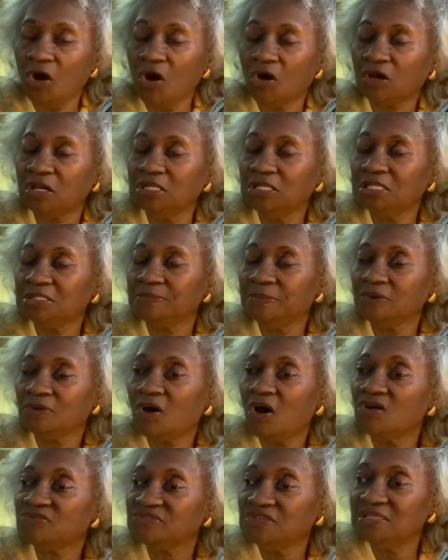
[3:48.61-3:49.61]
talking is
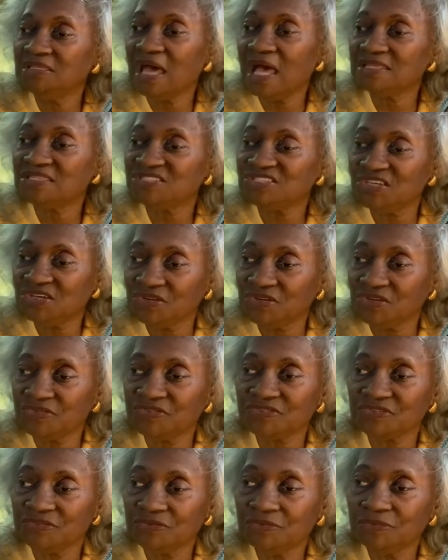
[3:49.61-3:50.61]
because they're not
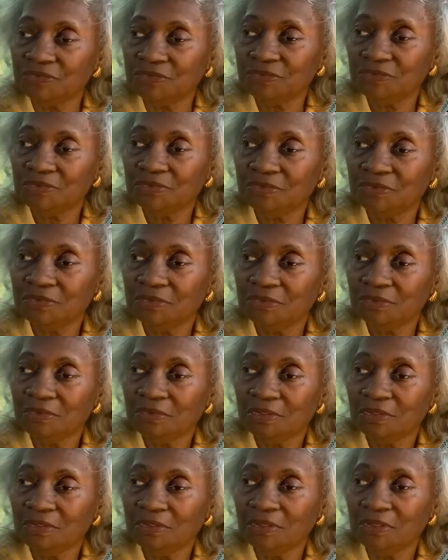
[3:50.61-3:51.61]
citizens.
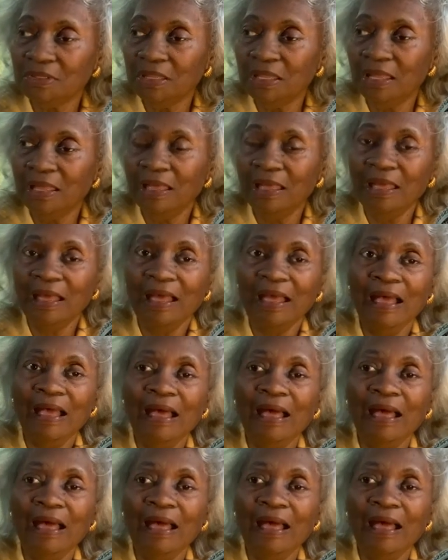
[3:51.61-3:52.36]
Hmm.